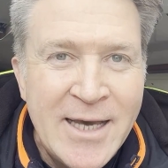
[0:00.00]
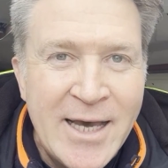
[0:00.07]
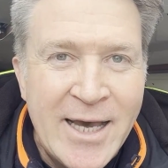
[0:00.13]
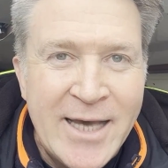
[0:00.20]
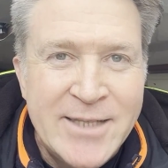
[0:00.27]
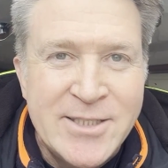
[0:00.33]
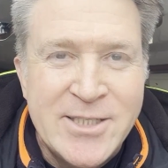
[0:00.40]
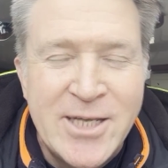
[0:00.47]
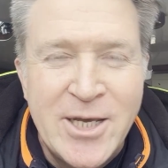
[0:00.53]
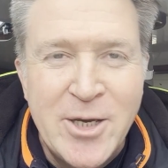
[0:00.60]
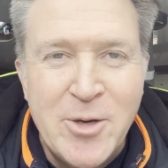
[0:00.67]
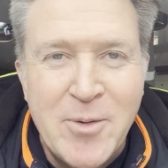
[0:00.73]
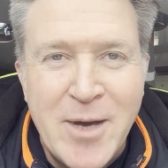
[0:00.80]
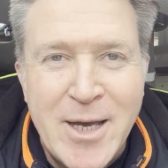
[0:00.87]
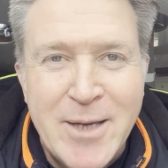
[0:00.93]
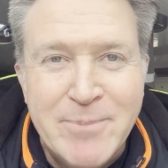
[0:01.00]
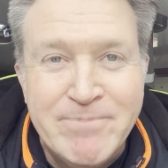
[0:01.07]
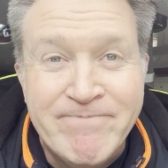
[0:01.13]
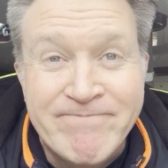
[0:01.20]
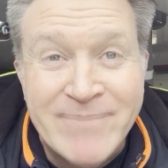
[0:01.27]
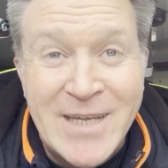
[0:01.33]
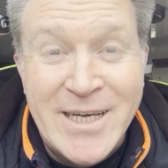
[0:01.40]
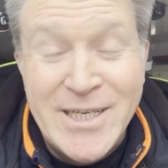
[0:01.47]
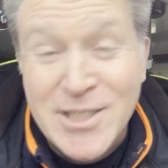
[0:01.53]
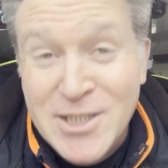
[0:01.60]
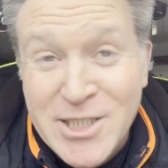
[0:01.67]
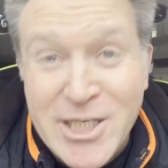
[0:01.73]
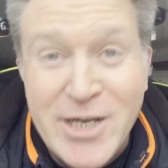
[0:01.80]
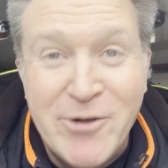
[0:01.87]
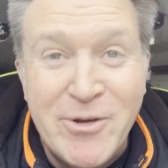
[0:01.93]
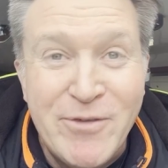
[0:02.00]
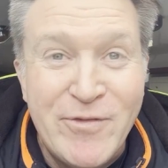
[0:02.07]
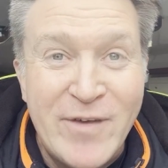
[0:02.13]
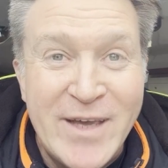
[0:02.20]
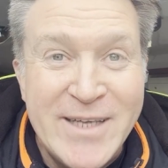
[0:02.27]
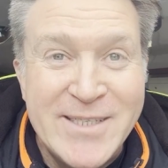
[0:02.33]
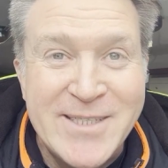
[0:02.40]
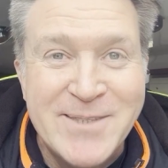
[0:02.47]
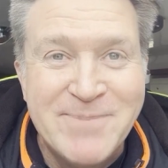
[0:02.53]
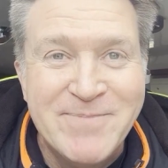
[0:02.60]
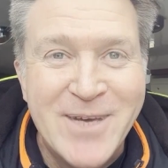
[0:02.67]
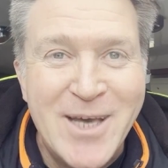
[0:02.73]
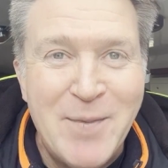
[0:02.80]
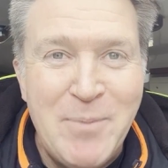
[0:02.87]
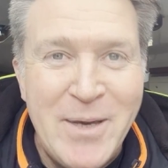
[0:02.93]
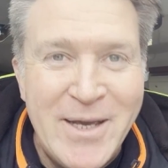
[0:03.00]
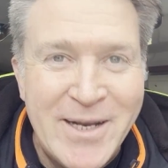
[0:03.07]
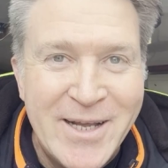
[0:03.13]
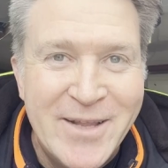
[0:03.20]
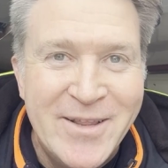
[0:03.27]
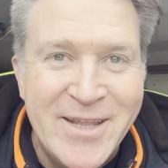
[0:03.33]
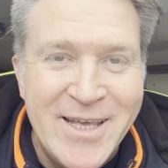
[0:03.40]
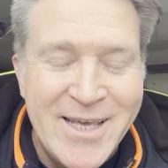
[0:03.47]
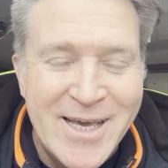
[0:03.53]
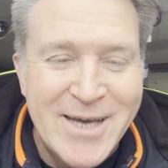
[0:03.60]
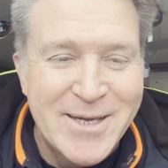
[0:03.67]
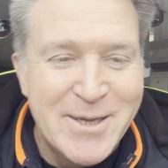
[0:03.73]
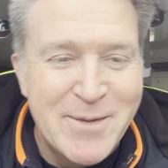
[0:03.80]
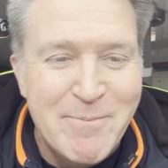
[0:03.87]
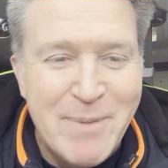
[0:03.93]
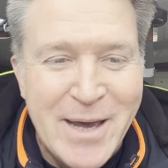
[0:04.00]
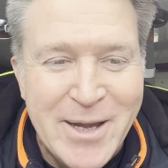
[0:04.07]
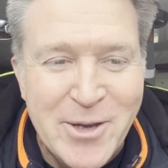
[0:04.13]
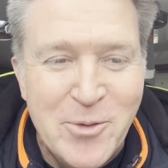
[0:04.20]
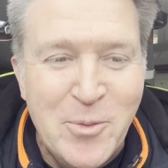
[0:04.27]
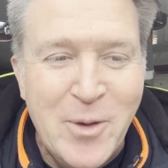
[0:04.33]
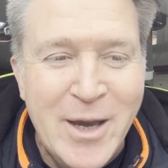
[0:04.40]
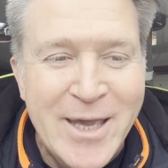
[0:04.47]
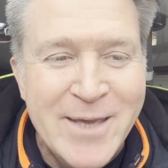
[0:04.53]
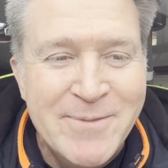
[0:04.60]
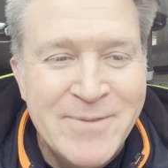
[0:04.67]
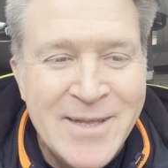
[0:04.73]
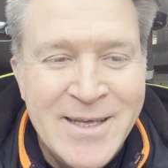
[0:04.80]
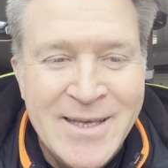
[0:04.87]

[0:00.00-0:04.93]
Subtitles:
And so his cheery face appeared at the companionway,